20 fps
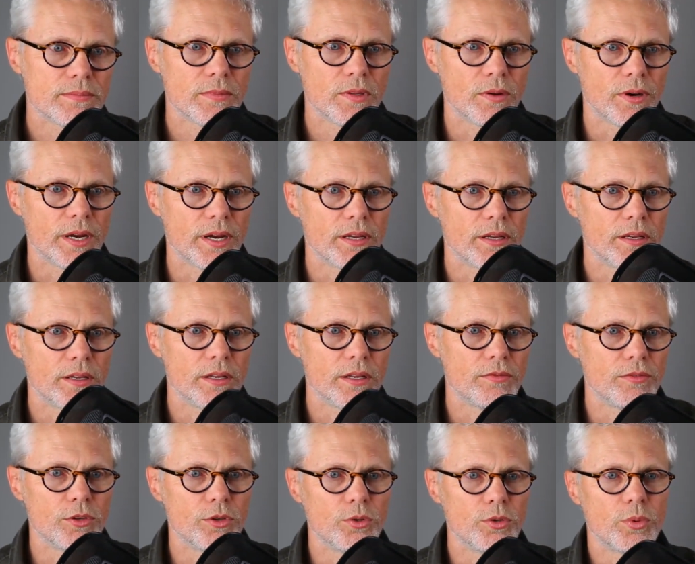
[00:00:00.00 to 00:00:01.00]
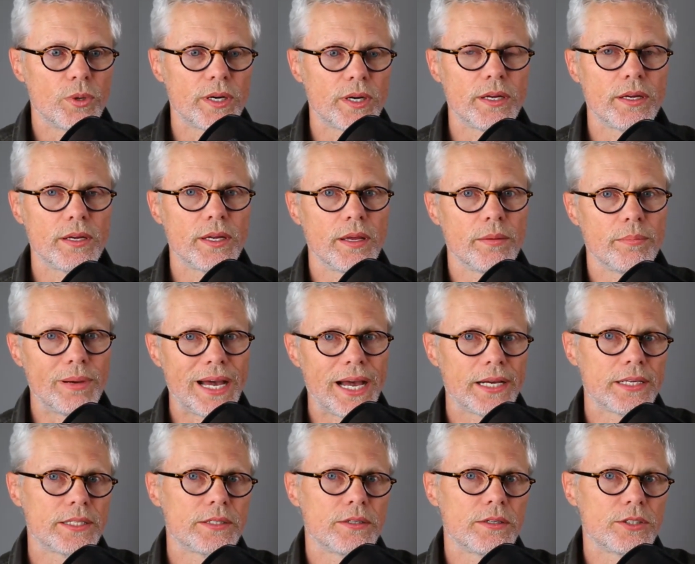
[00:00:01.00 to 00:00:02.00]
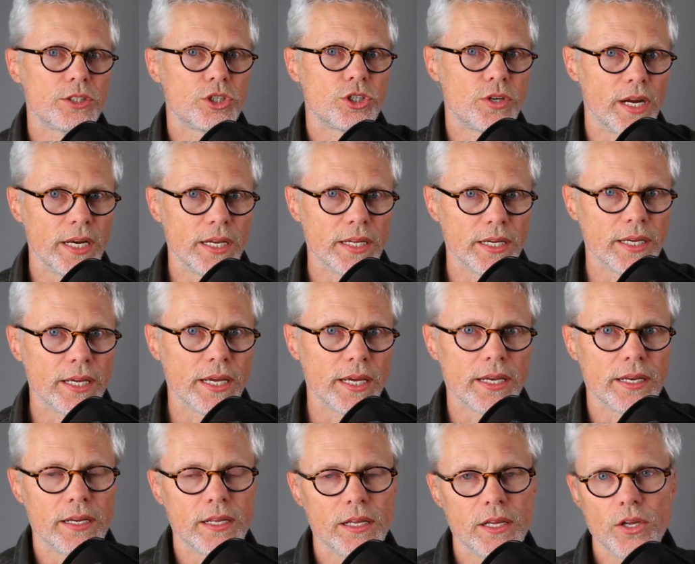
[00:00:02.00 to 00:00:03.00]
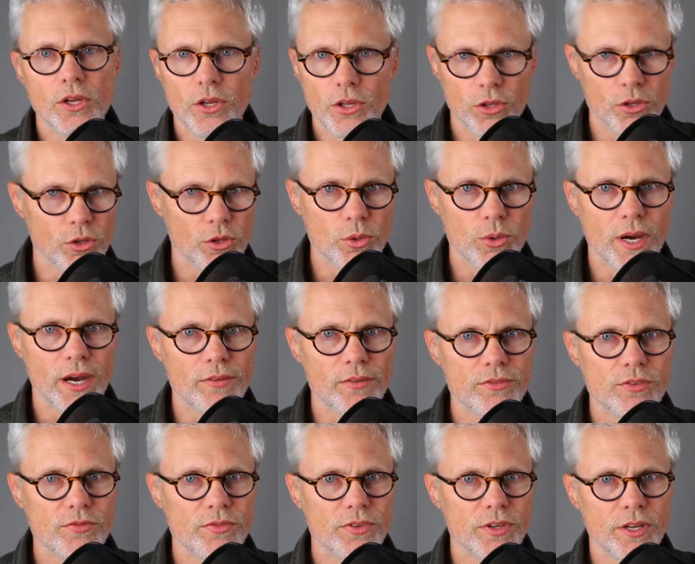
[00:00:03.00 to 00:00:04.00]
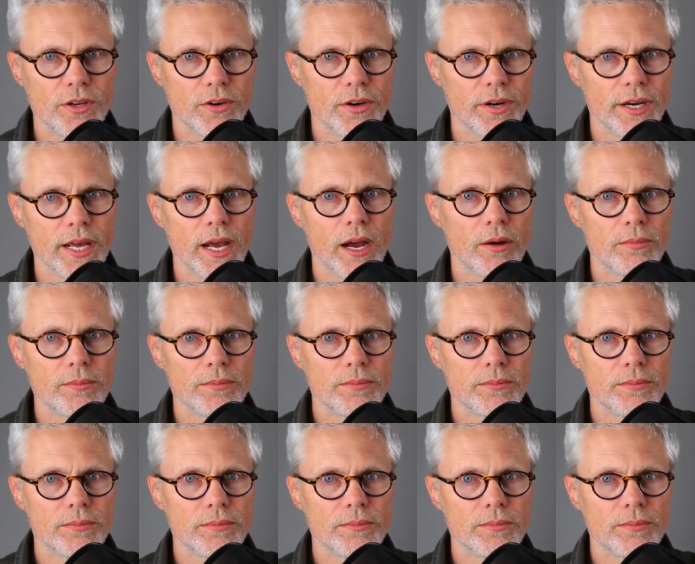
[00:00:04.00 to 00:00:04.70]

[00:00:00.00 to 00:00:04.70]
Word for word: Right? If you want to get back to training again, you have to figure it out.